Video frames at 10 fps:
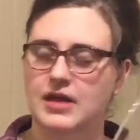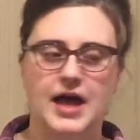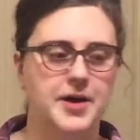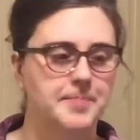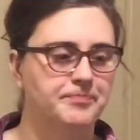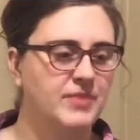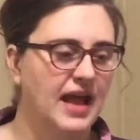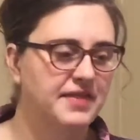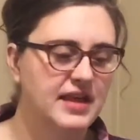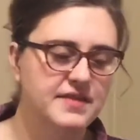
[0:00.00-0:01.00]

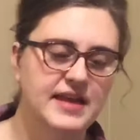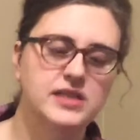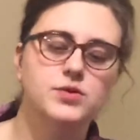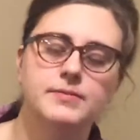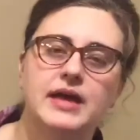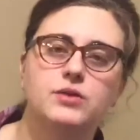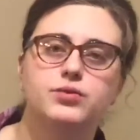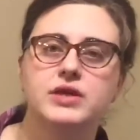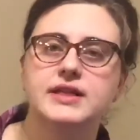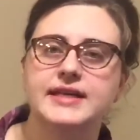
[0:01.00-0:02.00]
I think these will make
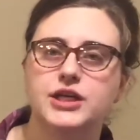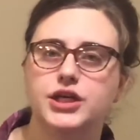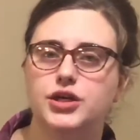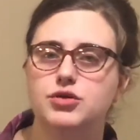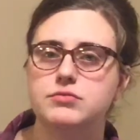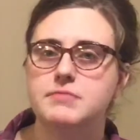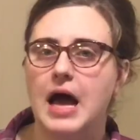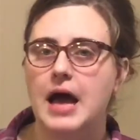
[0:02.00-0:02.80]
really cute